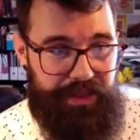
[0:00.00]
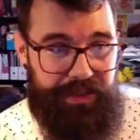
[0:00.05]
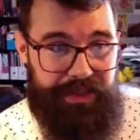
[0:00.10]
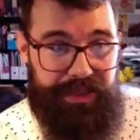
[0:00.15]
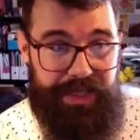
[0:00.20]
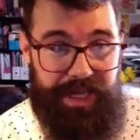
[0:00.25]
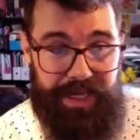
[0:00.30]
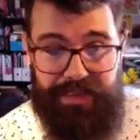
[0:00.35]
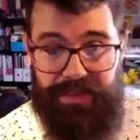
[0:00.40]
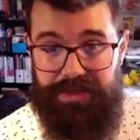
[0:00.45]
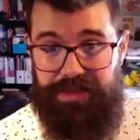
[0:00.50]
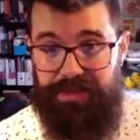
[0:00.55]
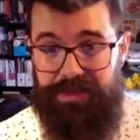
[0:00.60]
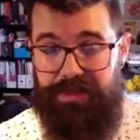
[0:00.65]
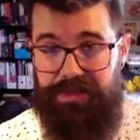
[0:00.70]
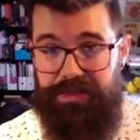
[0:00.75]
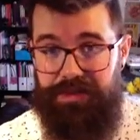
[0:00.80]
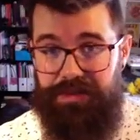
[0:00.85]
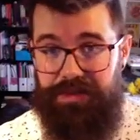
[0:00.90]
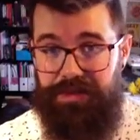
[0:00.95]
Yes,
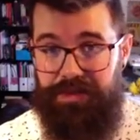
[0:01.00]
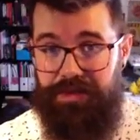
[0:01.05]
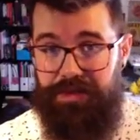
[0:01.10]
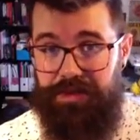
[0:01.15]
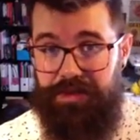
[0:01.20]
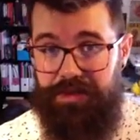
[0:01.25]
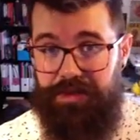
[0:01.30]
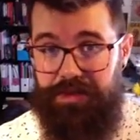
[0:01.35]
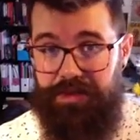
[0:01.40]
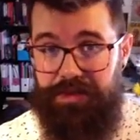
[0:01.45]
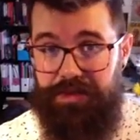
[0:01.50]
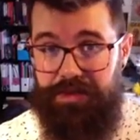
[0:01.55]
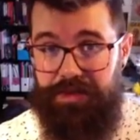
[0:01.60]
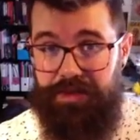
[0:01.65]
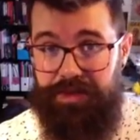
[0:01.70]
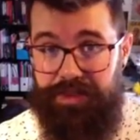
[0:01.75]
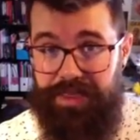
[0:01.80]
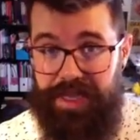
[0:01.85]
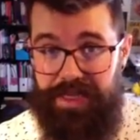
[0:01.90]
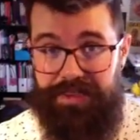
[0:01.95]

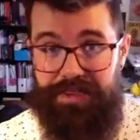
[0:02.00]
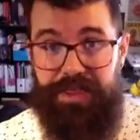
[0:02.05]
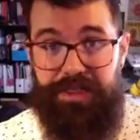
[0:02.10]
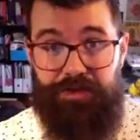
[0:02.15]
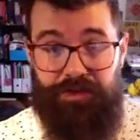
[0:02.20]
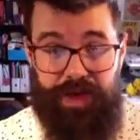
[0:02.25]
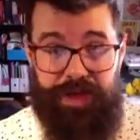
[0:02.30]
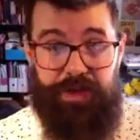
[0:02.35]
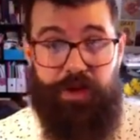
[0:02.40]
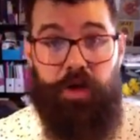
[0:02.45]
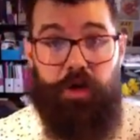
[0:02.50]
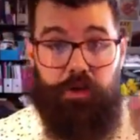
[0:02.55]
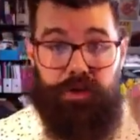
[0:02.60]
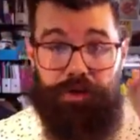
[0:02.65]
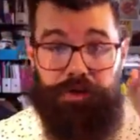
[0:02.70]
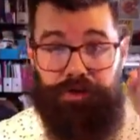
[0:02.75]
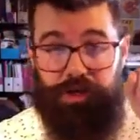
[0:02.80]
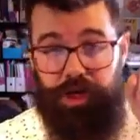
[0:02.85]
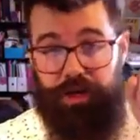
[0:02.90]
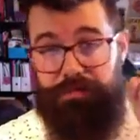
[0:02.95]
that's right. We
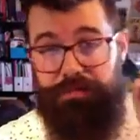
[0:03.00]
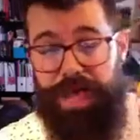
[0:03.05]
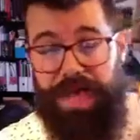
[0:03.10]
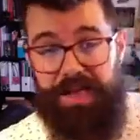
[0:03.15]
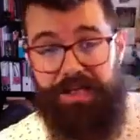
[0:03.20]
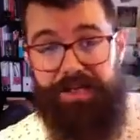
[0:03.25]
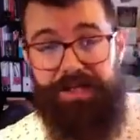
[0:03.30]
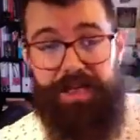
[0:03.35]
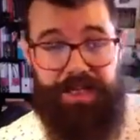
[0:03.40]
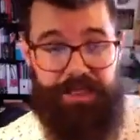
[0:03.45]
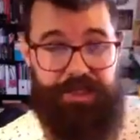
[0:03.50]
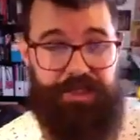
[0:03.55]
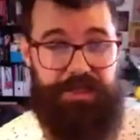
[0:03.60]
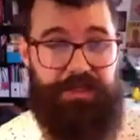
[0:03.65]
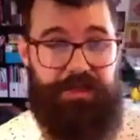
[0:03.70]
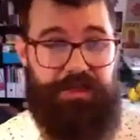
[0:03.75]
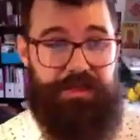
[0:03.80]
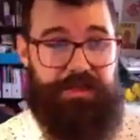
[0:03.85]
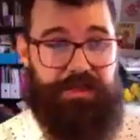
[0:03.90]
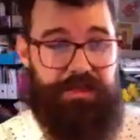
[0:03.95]
used our
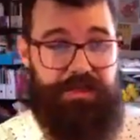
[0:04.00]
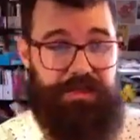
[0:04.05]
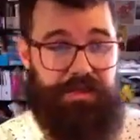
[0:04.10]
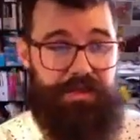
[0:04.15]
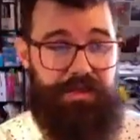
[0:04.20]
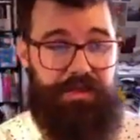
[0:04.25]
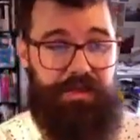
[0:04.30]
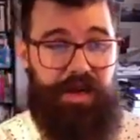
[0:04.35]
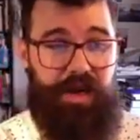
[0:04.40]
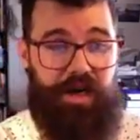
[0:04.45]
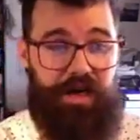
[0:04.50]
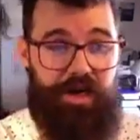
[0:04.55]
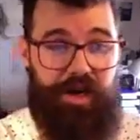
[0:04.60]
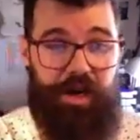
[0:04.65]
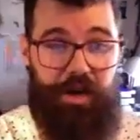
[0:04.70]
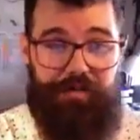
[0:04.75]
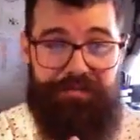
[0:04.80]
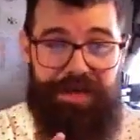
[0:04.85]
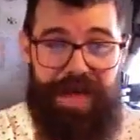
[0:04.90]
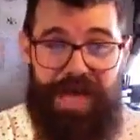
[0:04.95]
imaginations, and
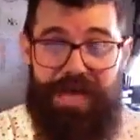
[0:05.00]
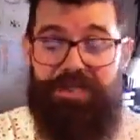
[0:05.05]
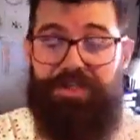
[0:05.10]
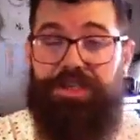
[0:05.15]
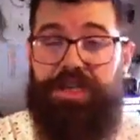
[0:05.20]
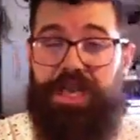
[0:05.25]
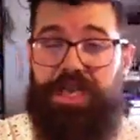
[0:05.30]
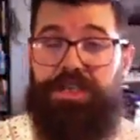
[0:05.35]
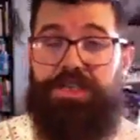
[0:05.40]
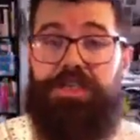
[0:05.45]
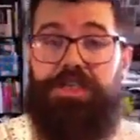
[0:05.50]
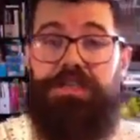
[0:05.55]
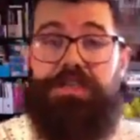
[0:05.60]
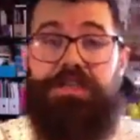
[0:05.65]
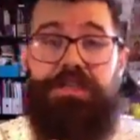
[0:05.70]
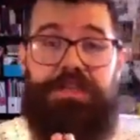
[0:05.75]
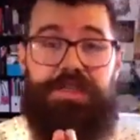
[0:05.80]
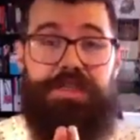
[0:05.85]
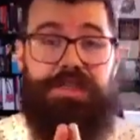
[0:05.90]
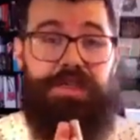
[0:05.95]
our
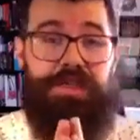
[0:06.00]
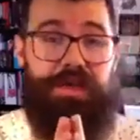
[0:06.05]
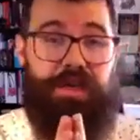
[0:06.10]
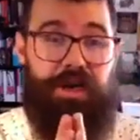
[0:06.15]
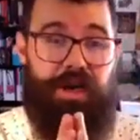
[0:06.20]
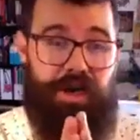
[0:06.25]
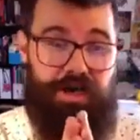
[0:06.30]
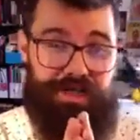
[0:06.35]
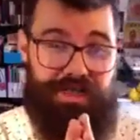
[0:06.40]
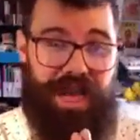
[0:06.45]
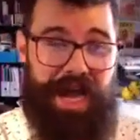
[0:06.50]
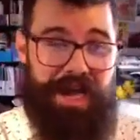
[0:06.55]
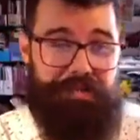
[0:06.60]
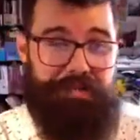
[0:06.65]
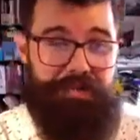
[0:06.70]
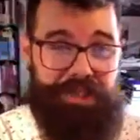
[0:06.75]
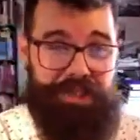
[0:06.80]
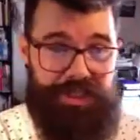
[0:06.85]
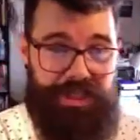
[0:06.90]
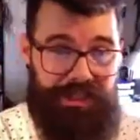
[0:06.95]
imaginations are time
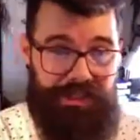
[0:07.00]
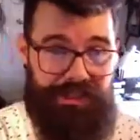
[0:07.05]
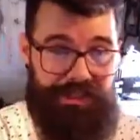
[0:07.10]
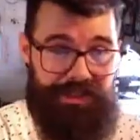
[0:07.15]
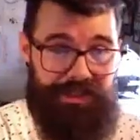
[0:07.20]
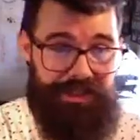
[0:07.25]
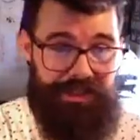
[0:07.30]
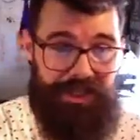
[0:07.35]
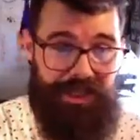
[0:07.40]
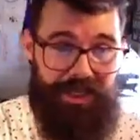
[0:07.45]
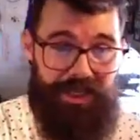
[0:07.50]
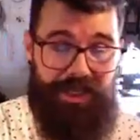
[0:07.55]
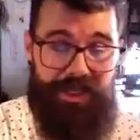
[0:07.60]
machines.